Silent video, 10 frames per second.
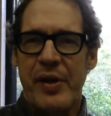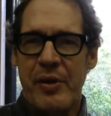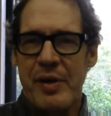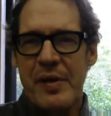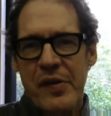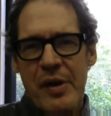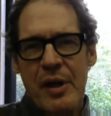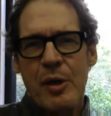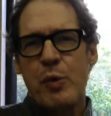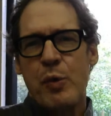theories,
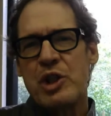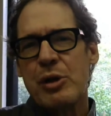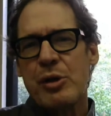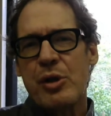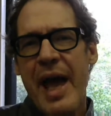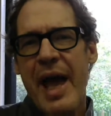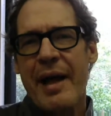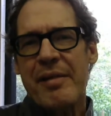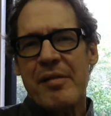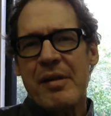which
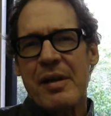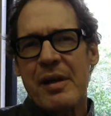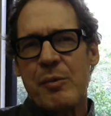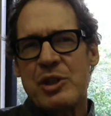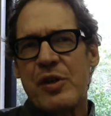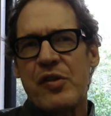which